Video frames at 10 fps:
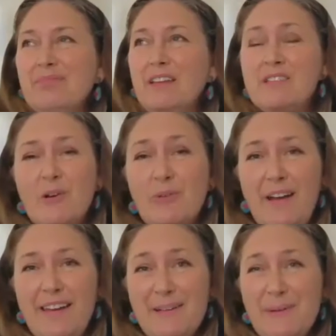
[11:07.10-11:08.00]
It's a
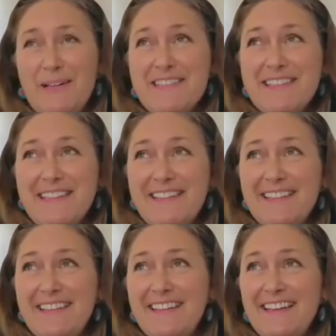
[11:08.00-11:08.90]
great
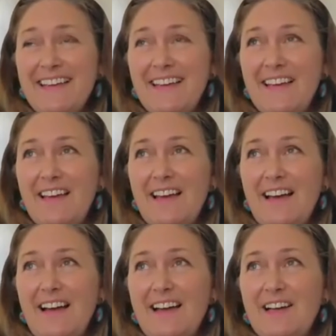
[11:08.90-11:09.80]
question.
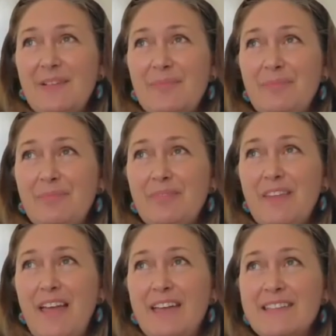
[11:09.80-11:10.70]
And
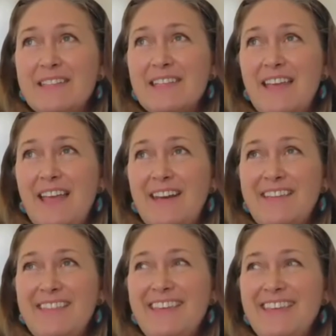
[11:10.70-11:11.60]

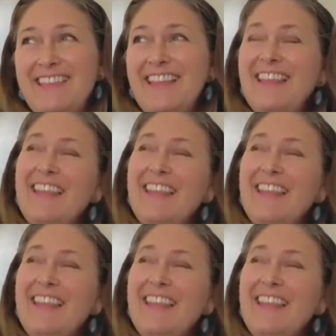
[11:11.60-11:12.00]
I think